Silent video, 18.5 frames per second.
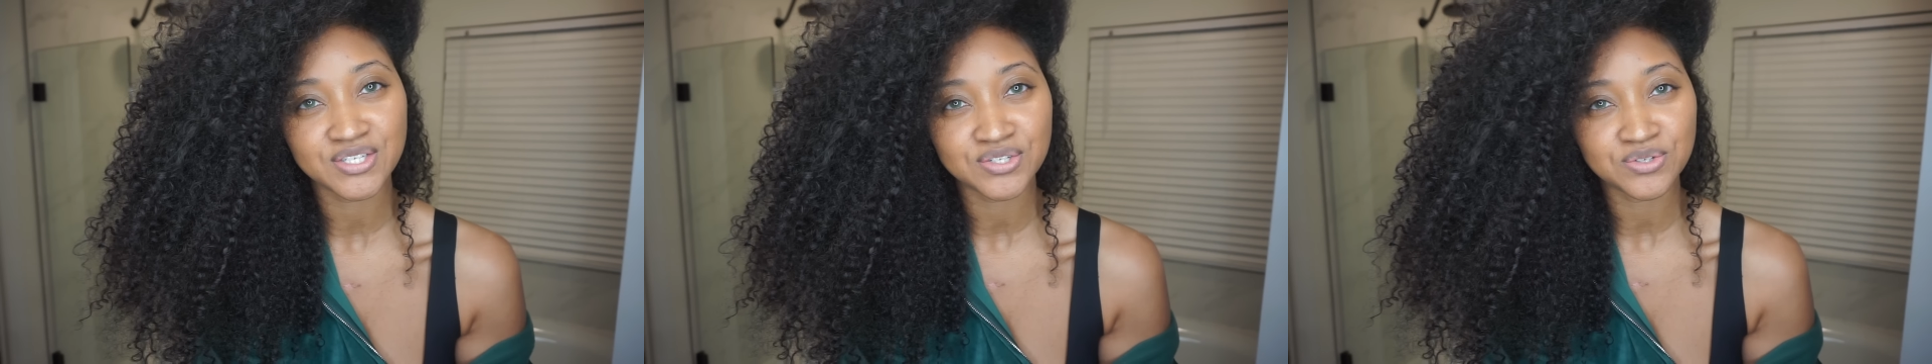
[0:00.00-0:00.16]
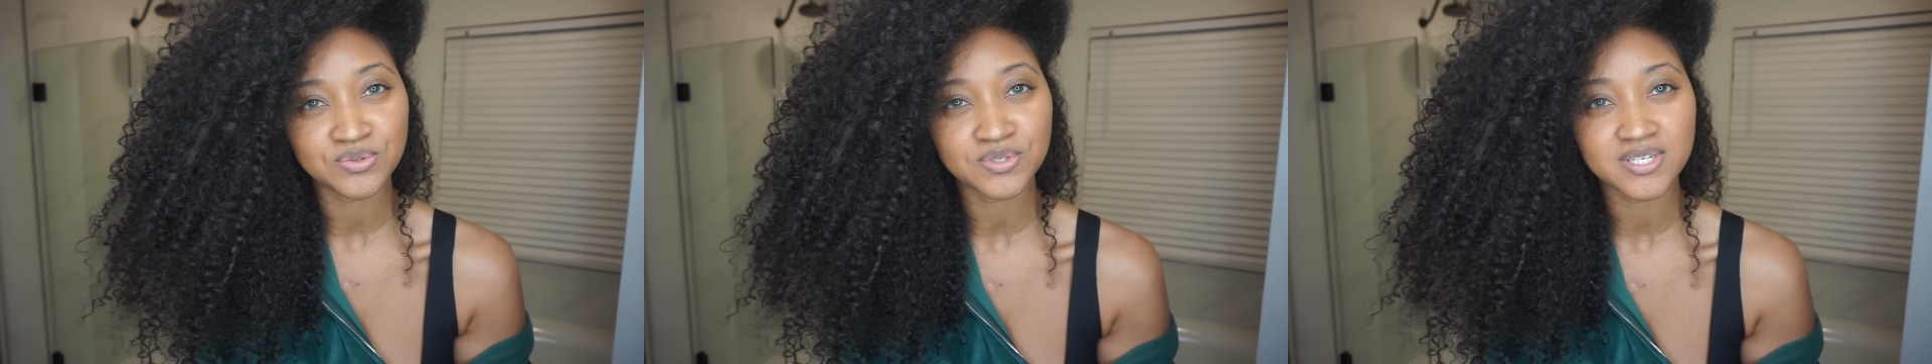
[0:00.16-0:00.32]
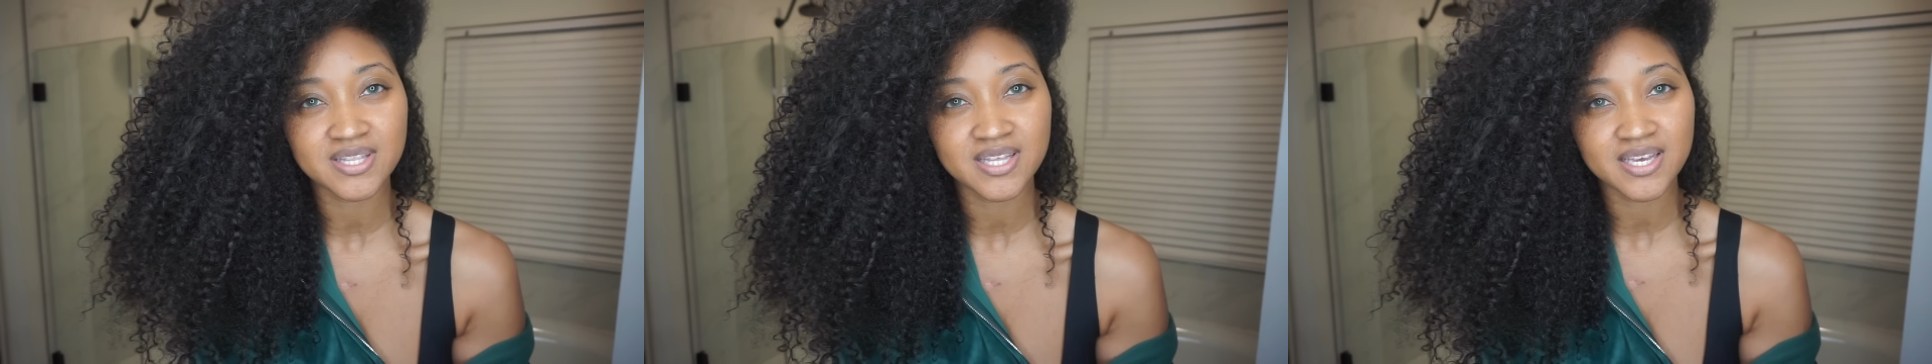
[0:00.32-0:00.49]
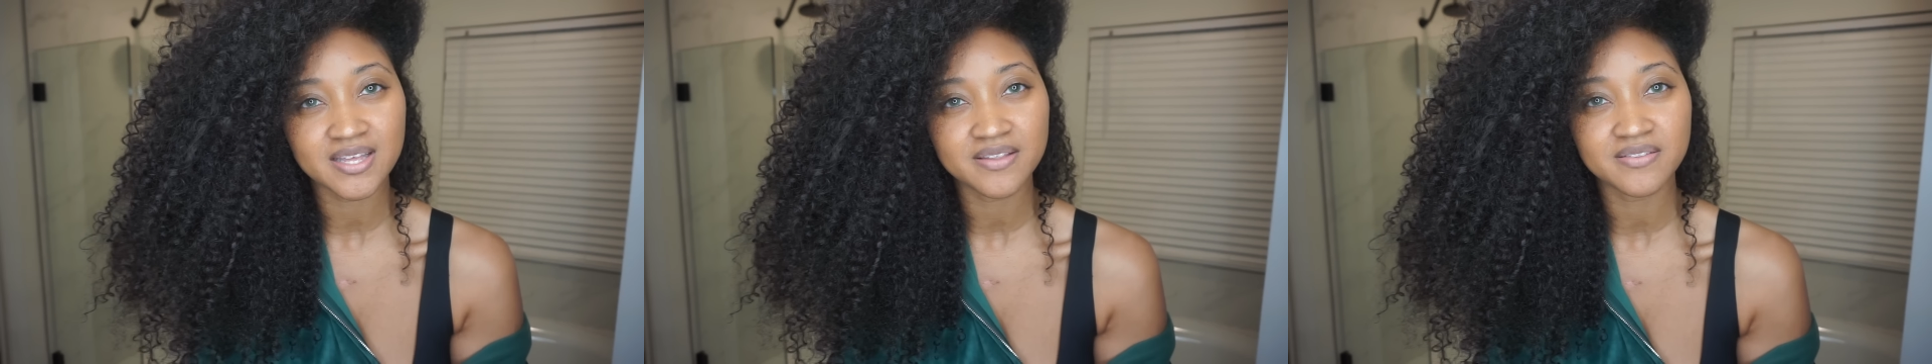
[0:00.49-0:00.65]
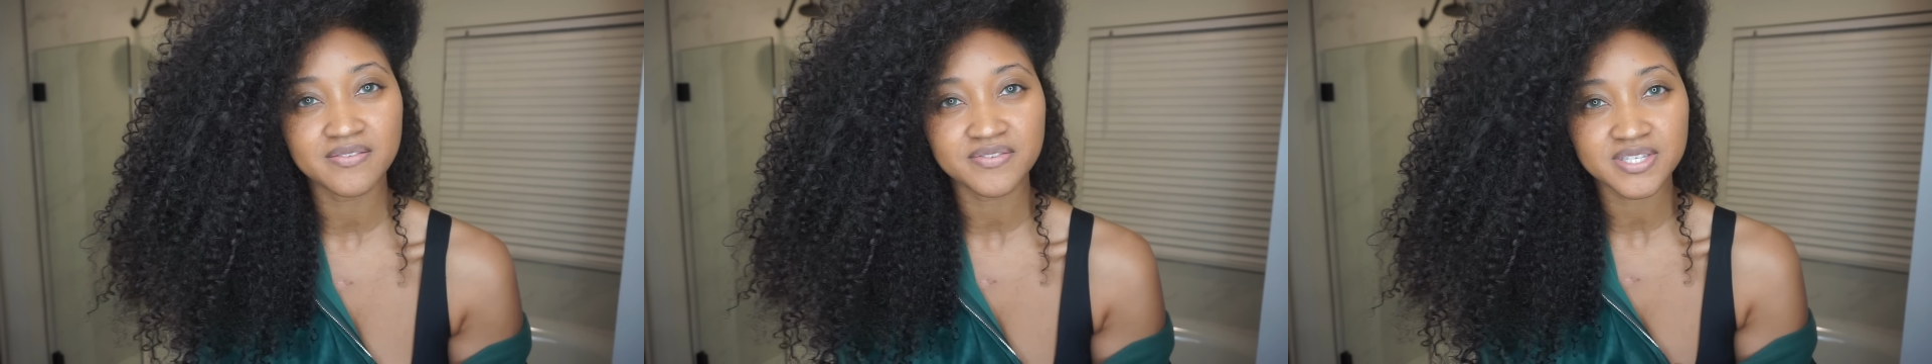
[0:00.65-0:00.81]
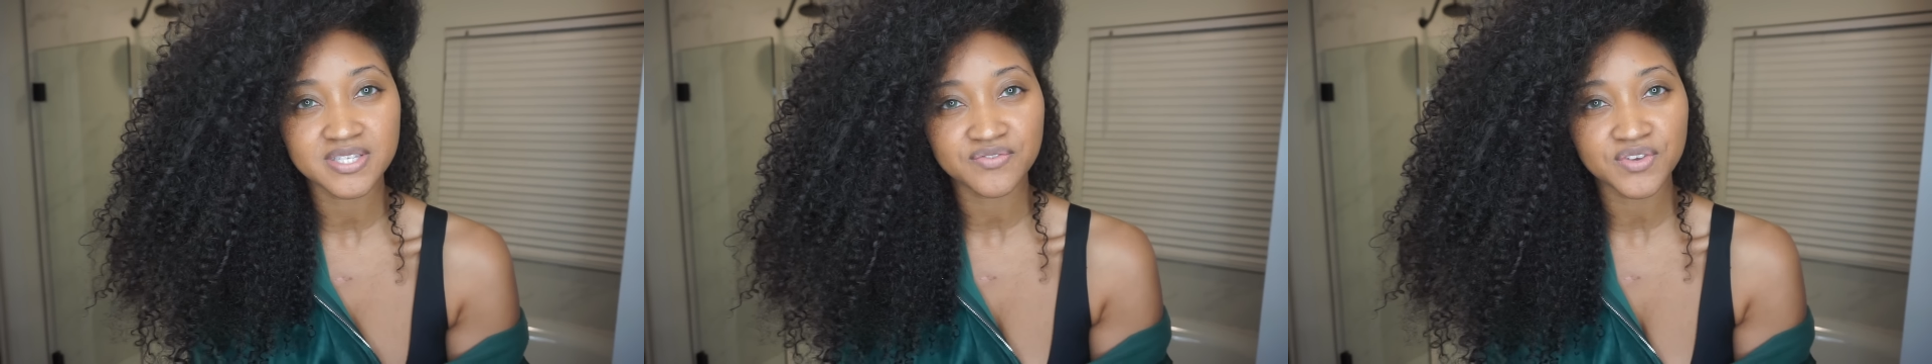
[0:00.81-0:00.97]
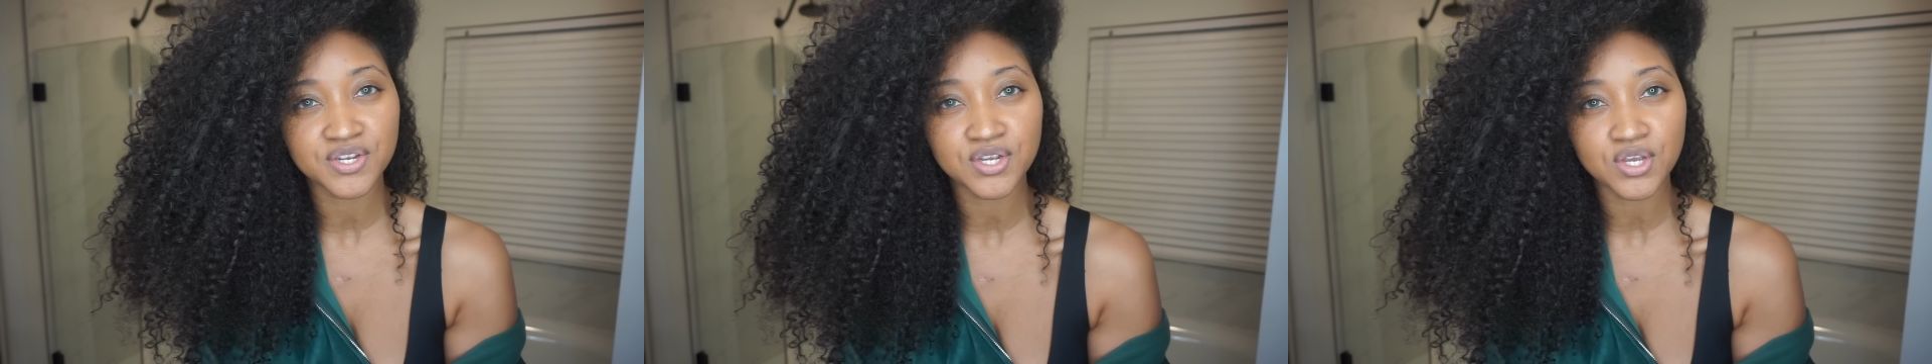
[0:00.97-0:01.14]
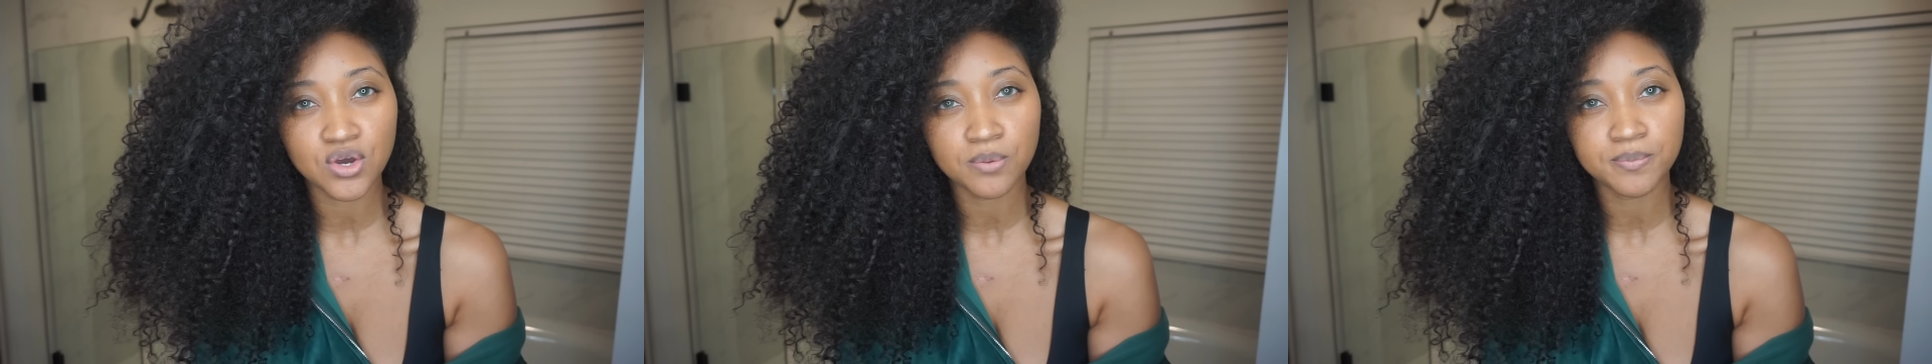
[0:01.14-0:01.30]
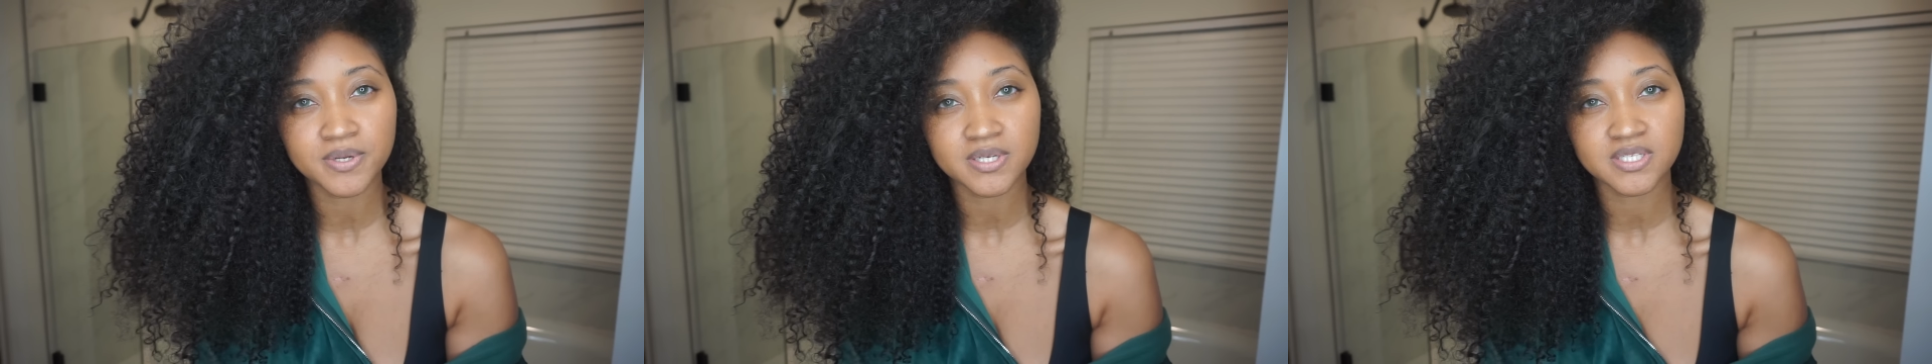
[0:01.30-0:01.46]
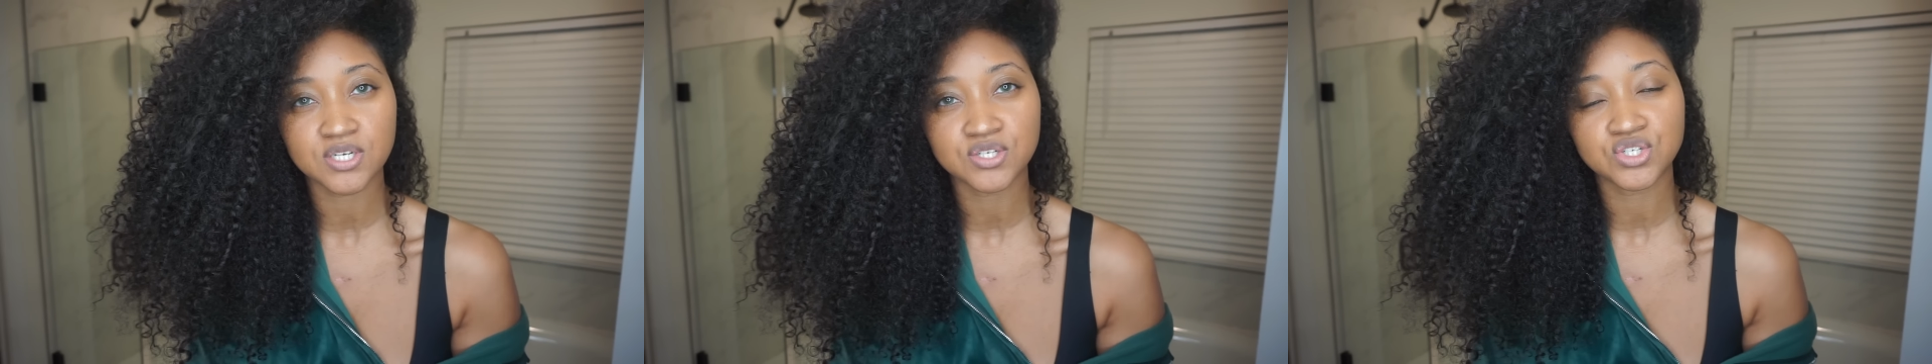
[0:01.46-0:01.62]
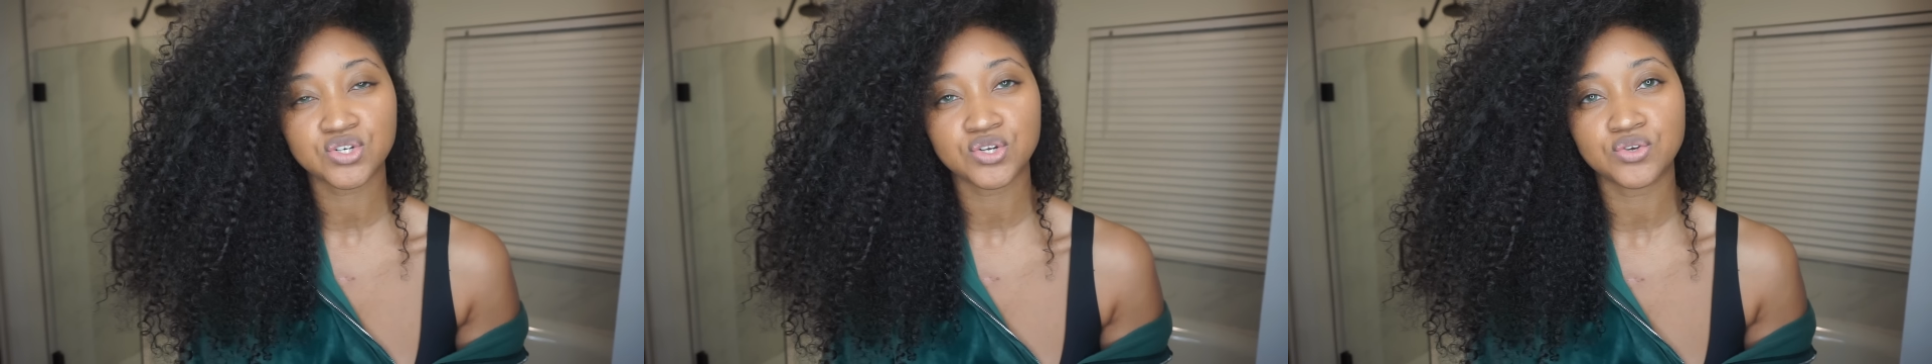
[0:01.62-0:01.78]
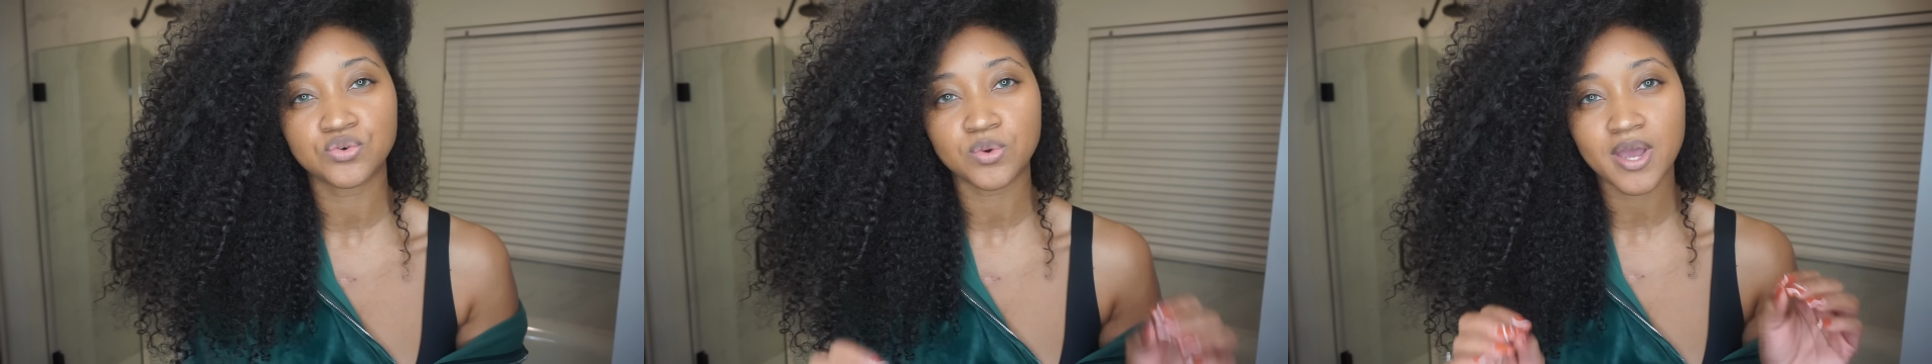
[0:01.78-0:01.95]
tuned to the end of this video because I'll
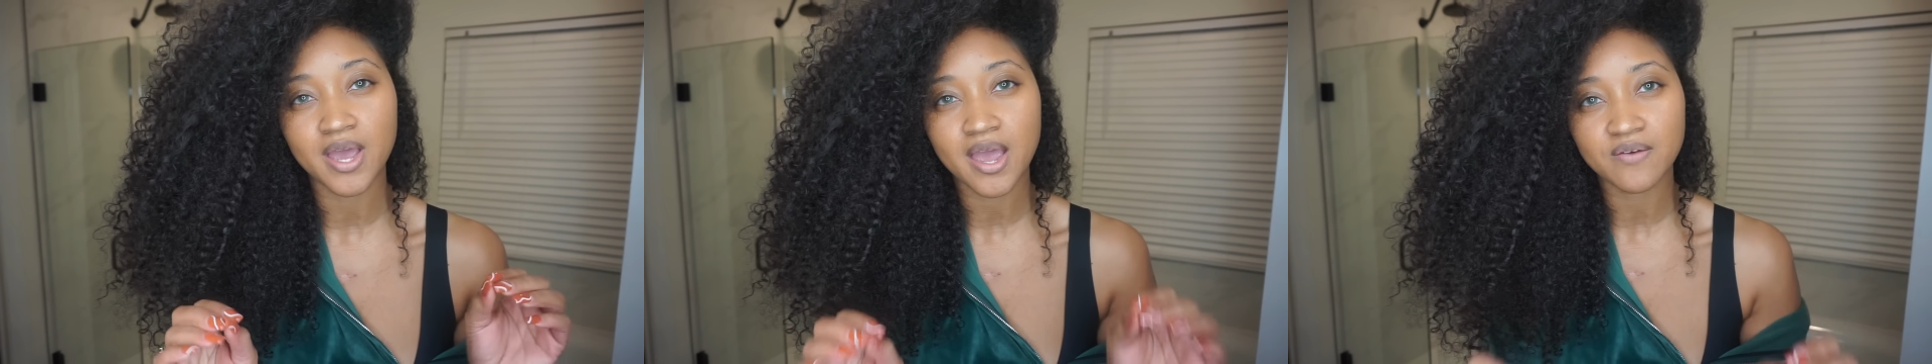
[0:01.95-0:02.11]
show you